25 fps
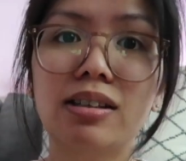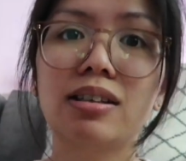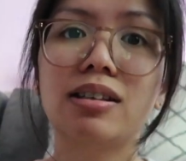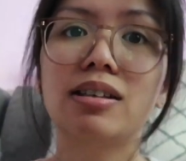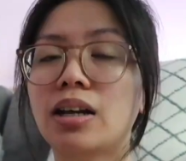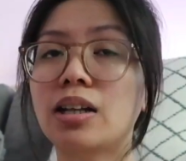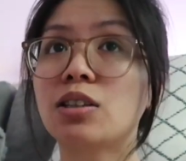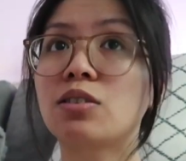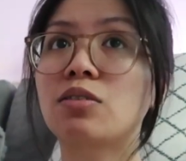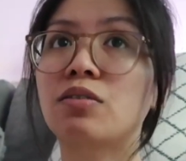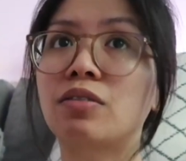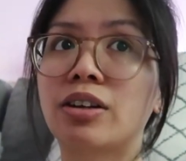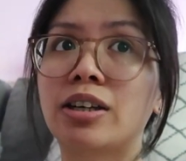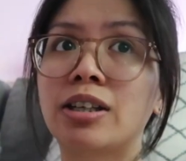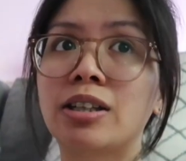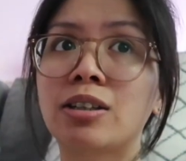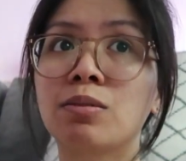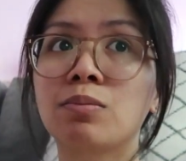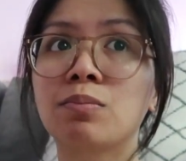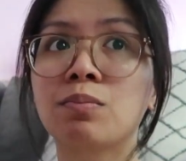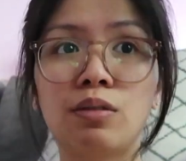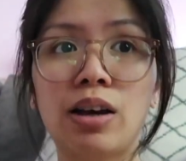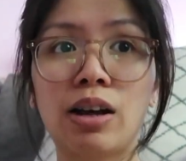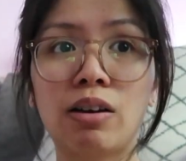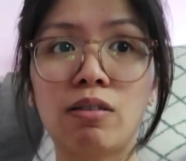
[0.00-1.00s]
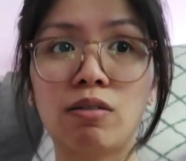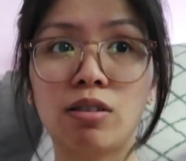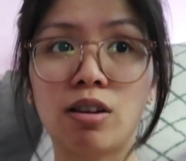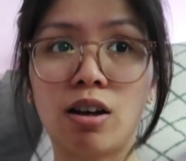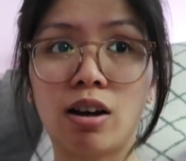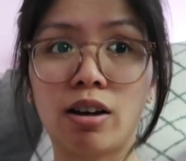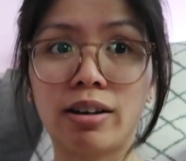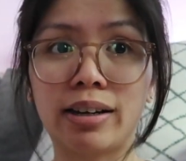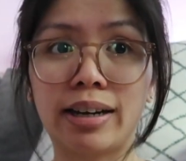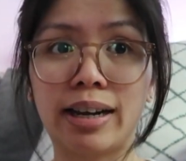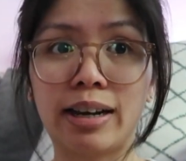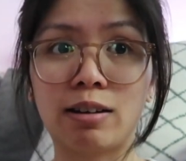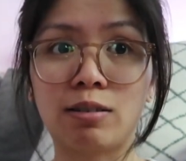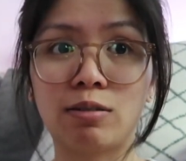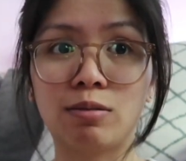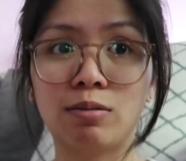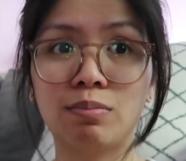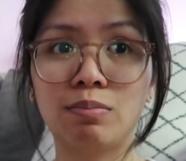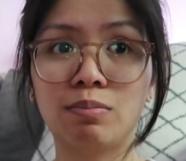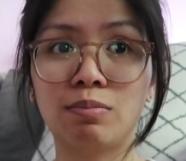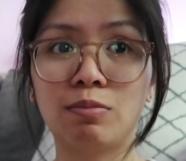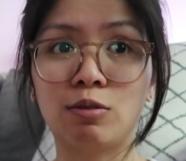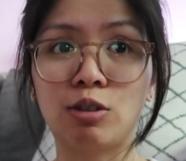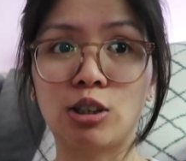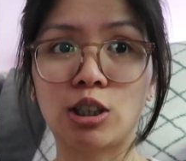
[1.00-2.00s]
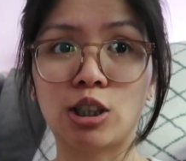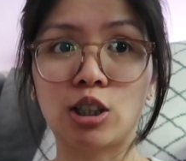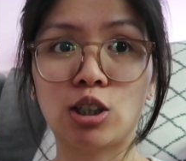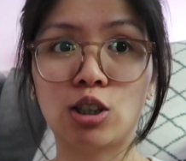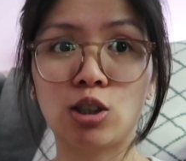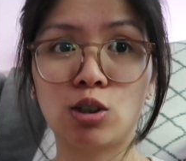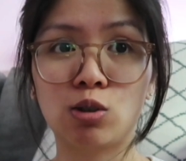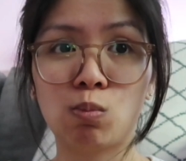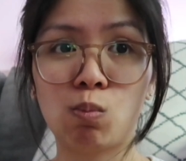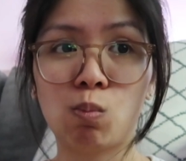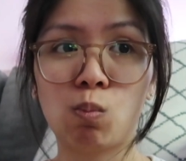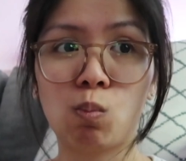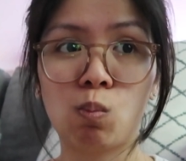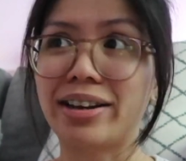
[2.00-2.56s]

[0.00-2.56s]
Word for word: That's fun. We have lawn now, which